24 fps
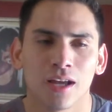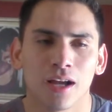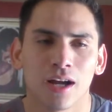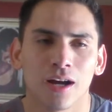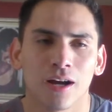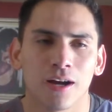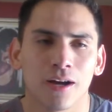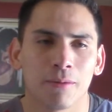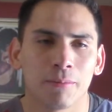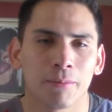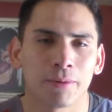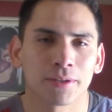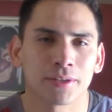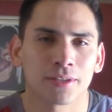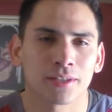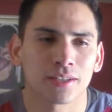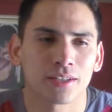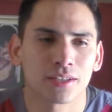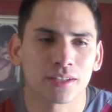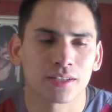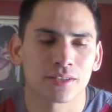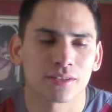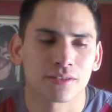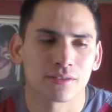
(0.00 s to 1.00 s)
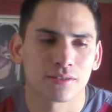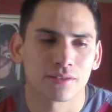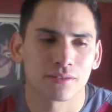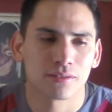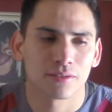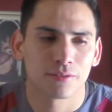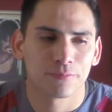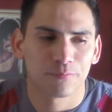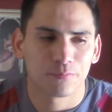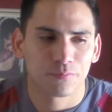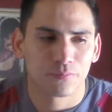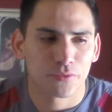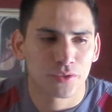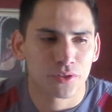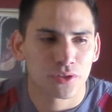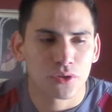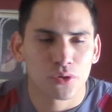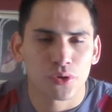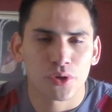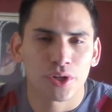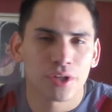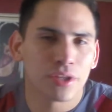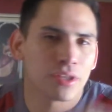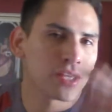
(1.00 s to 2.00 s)
I think it's
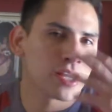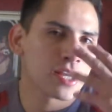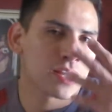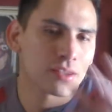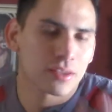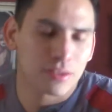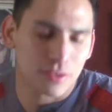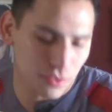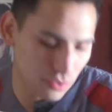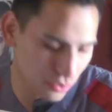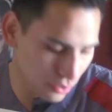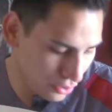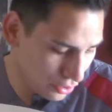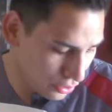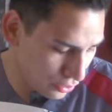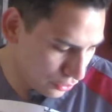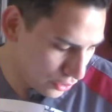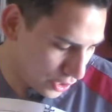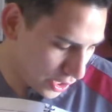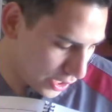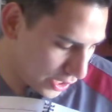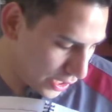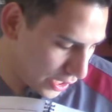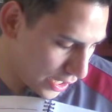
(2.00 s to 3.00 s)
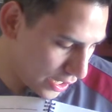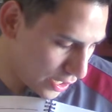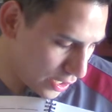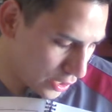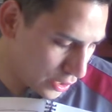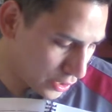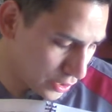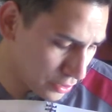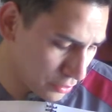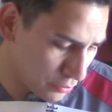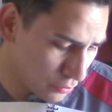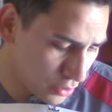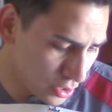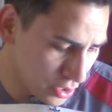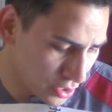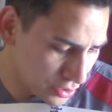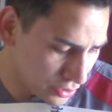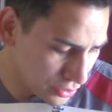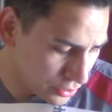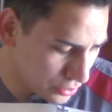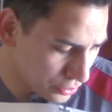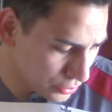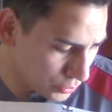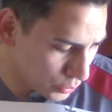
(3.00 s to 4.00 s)
showing that, you know, they care and they want
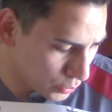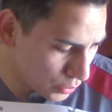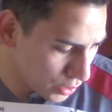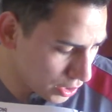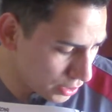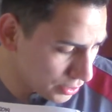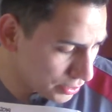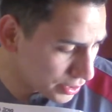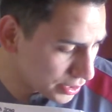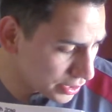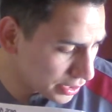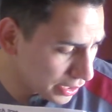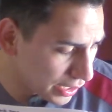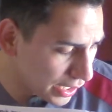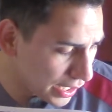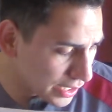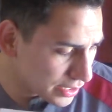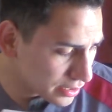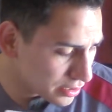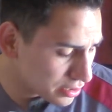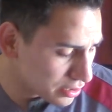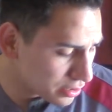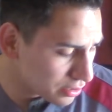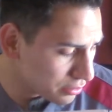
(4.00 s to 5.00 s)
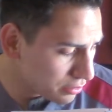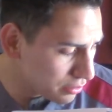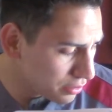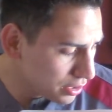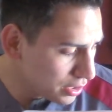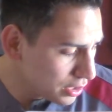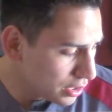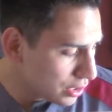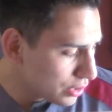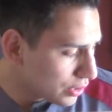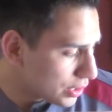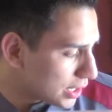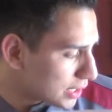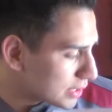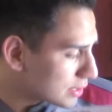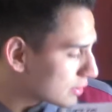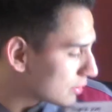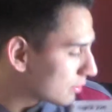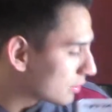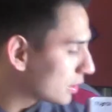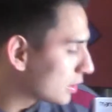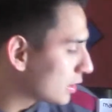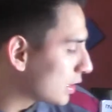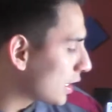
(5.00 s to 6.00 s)
us to do well in class, so that's
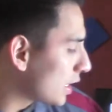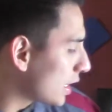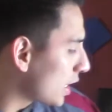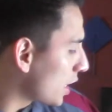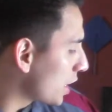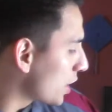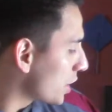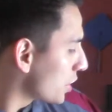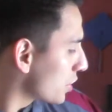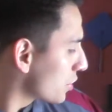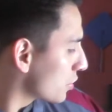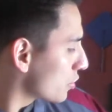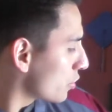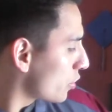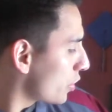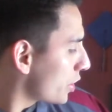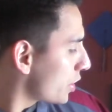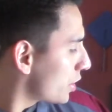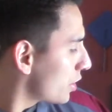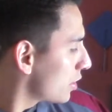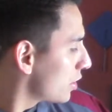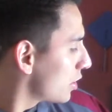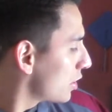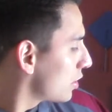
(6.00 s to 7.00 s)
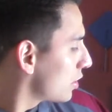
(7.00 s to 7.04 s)
something that I enjoyed.